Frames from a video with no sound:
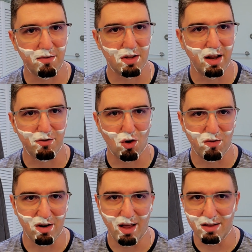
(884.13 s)
leave the
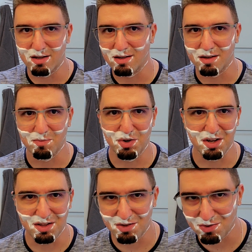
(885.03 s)
leftover lather and
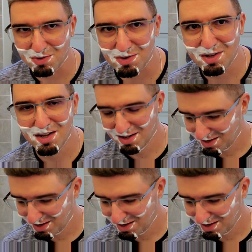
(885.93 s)
bring it into